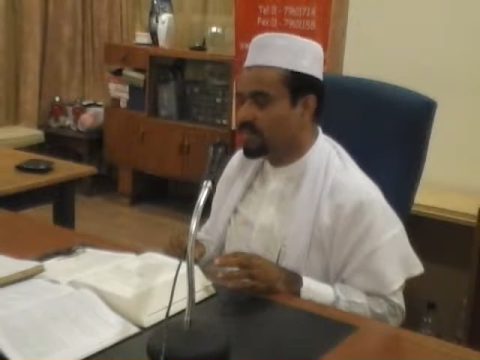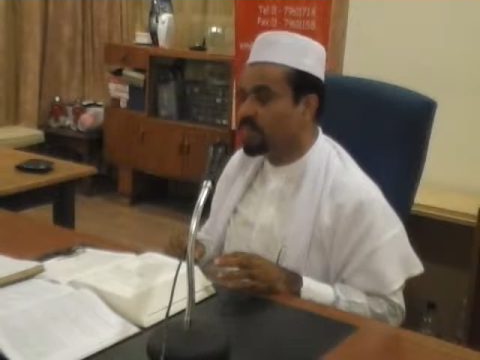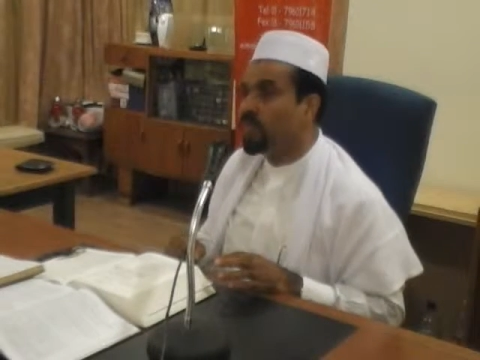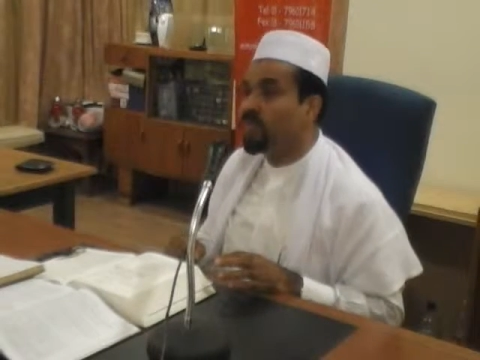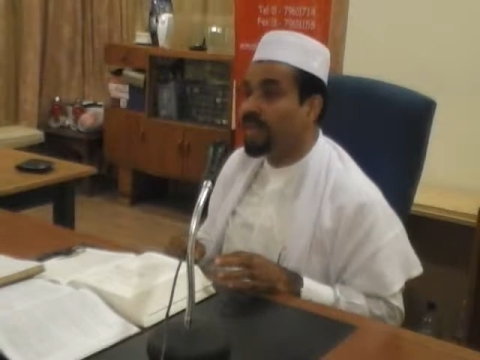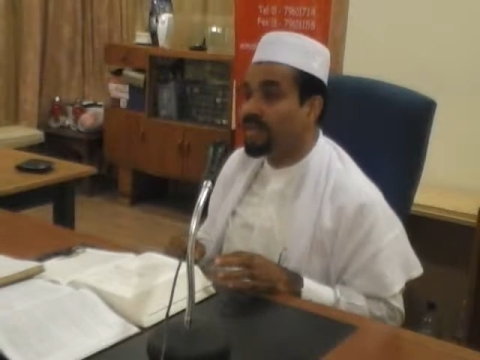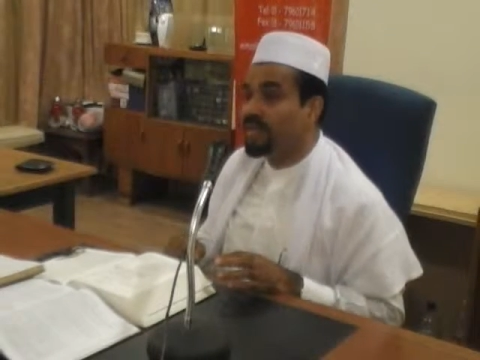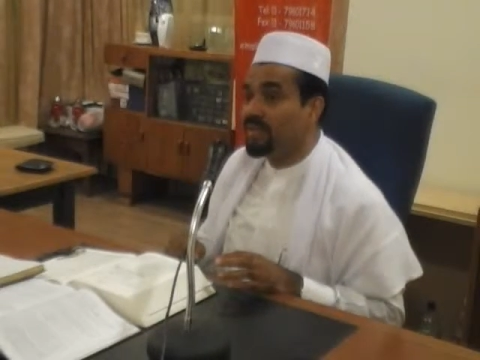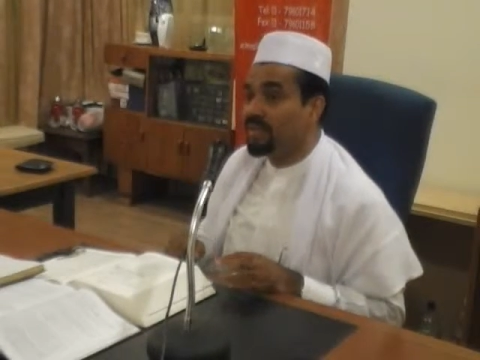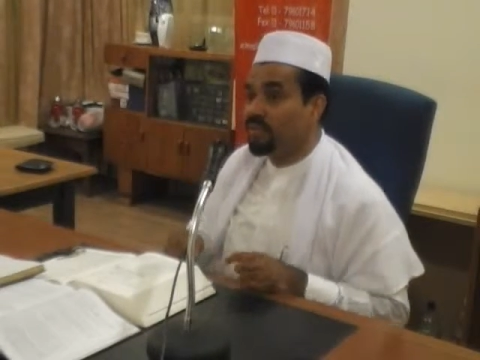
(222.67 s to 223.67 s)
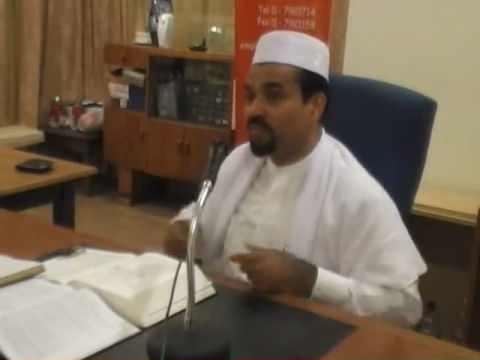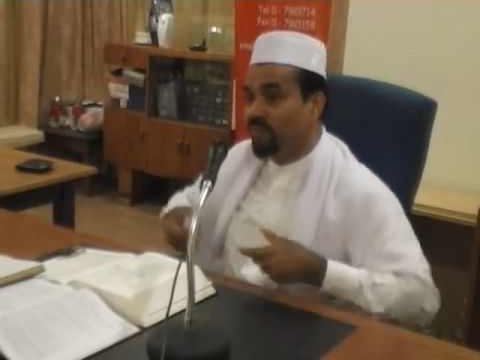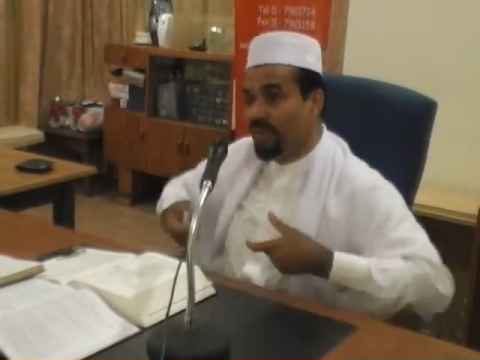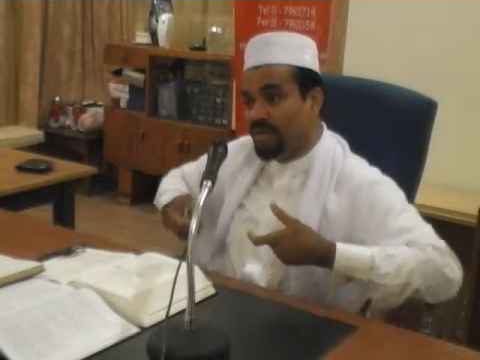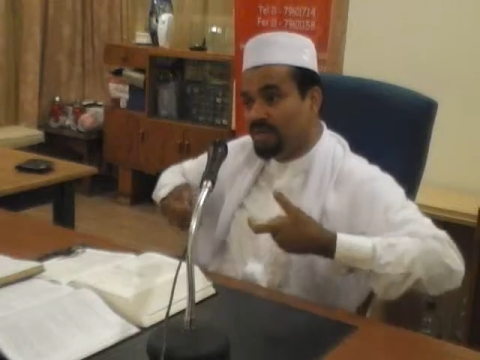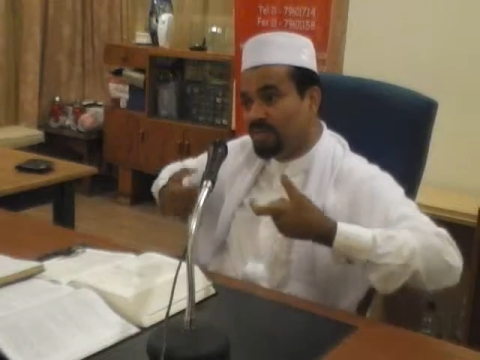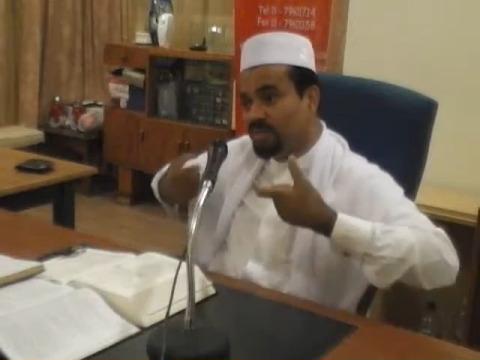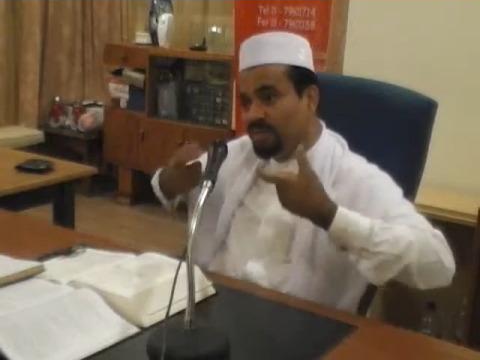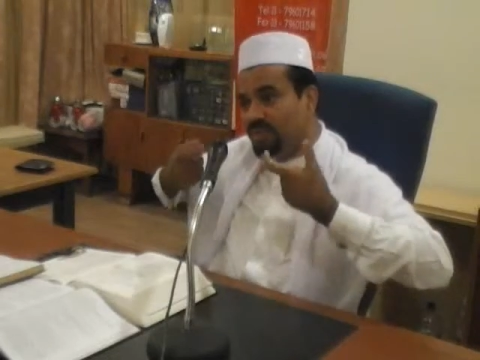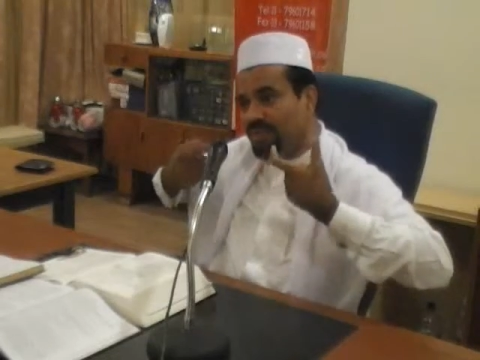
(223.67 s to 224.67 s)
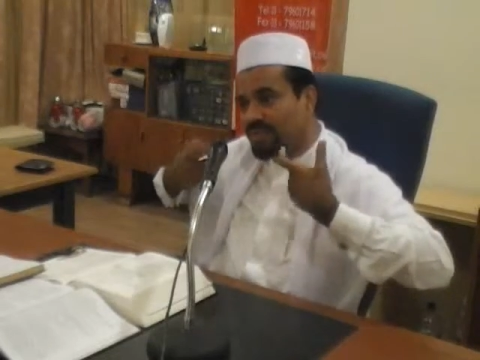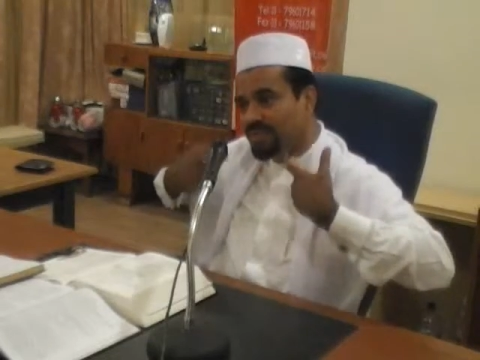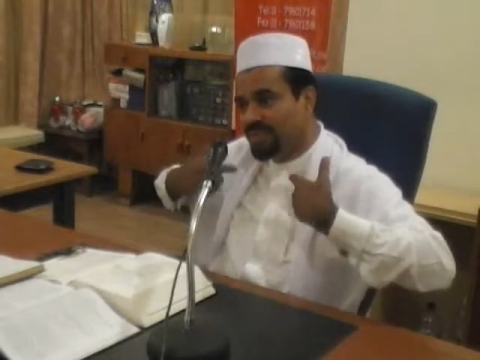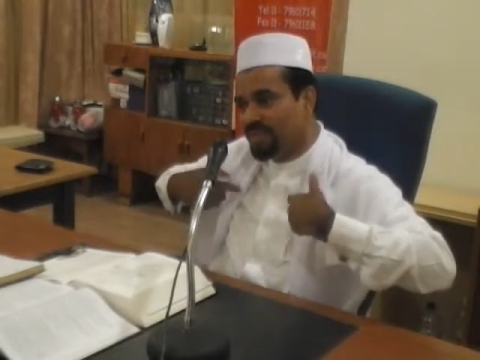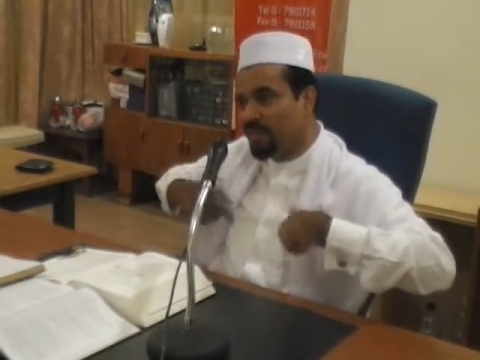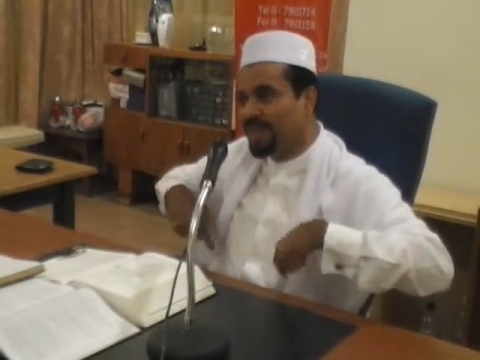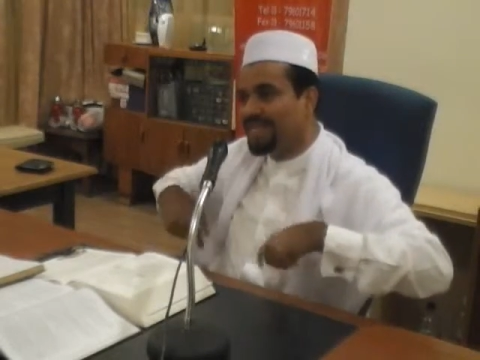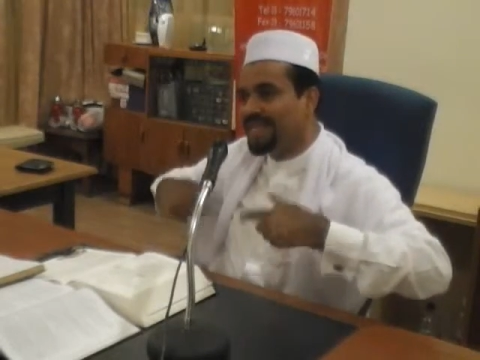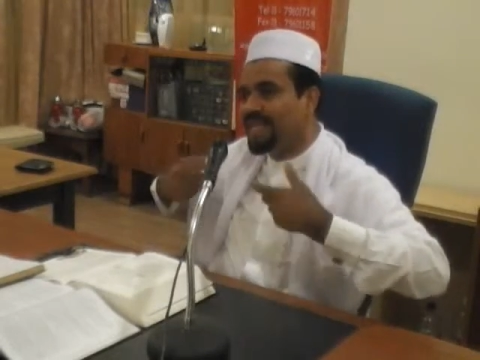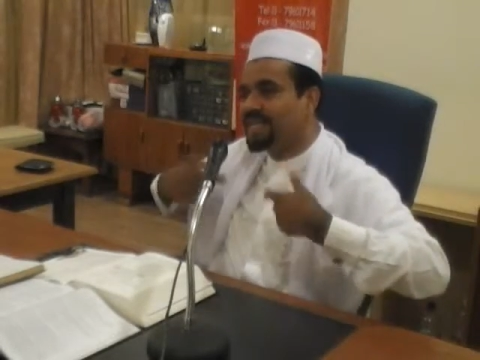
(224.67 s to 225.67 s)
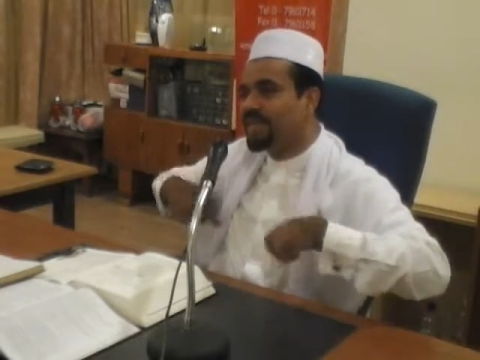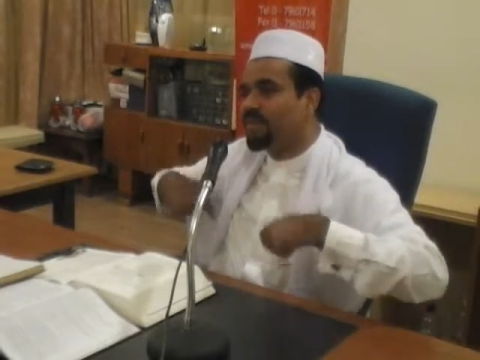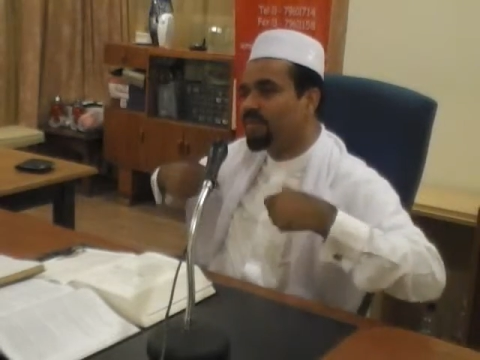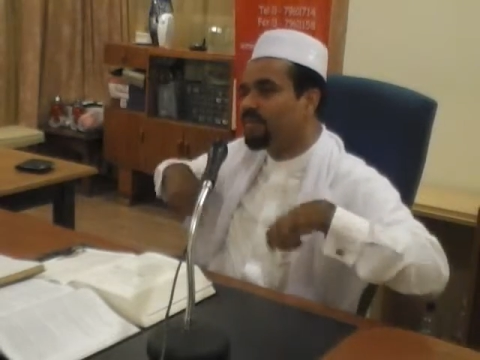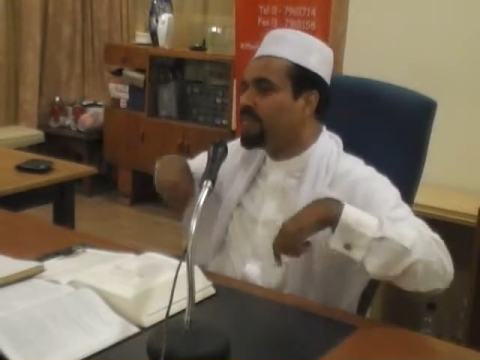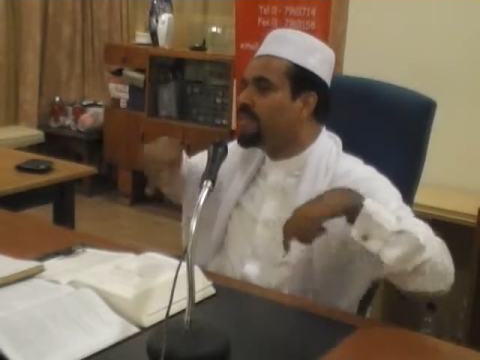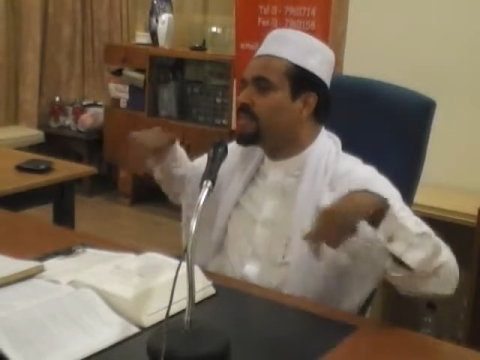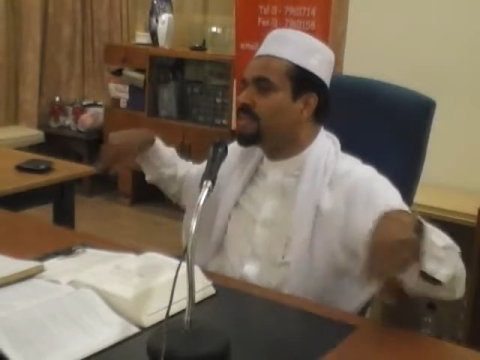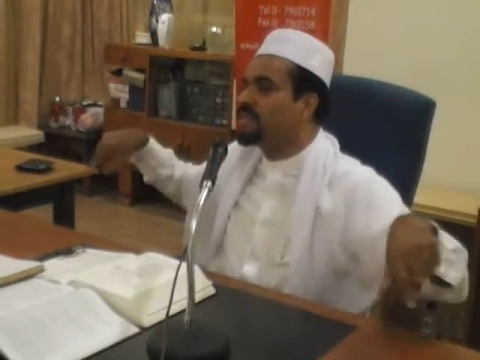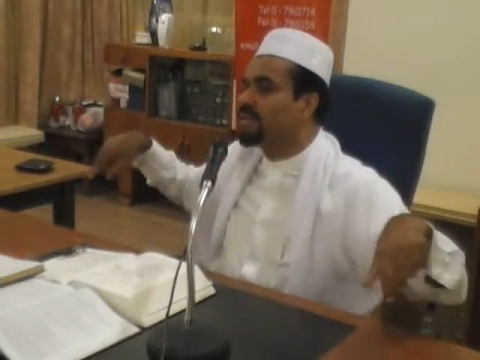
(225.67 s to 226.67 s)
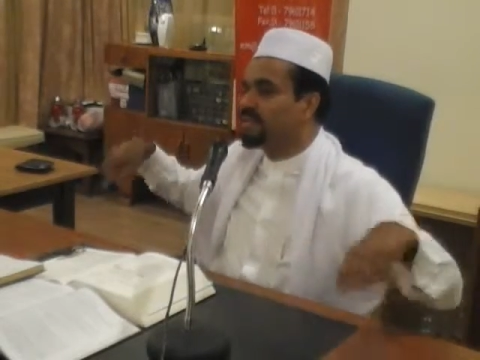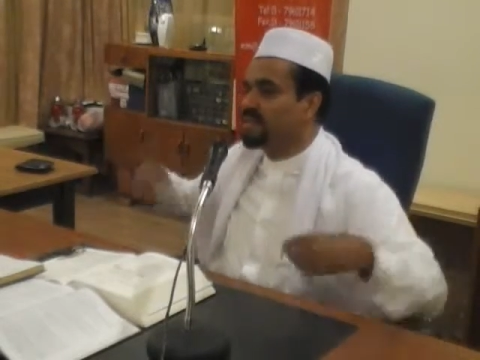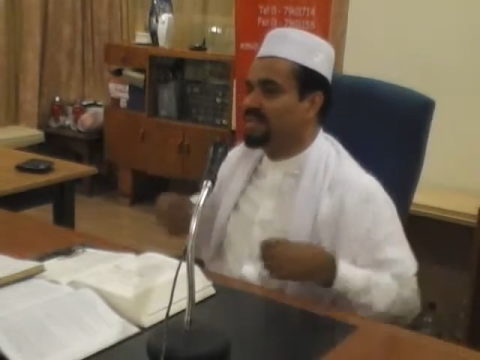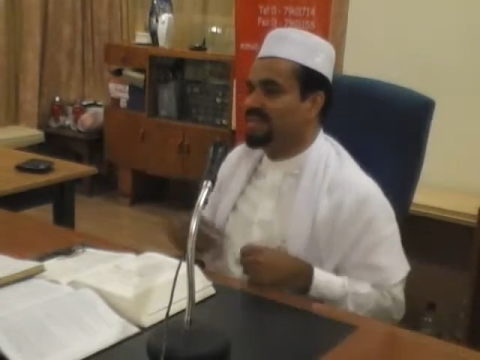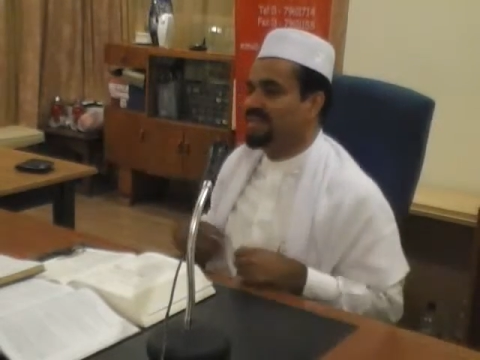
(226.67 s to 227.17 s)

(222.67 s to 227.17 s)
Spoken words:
For what? For us to concrete our faith in Allah.